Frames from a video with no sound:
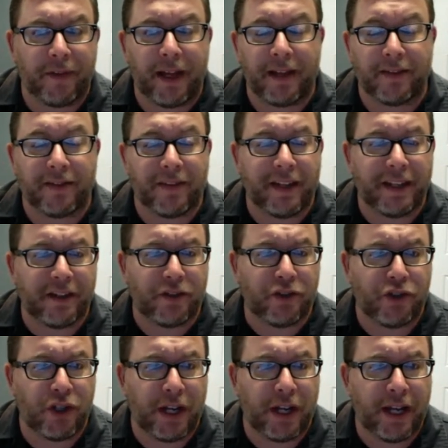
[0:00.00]
As things
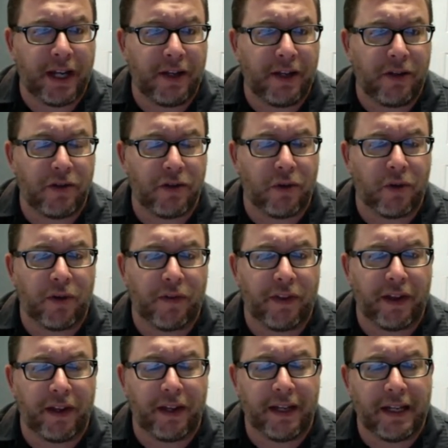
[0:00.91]
change or if
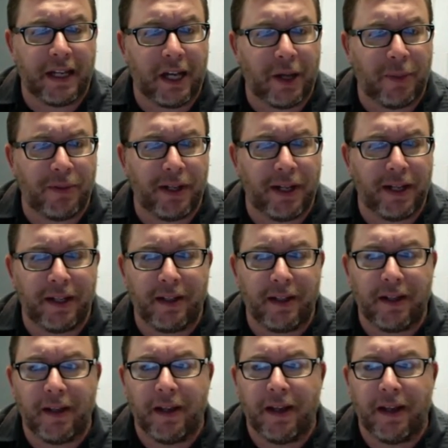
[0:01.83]
they get updated,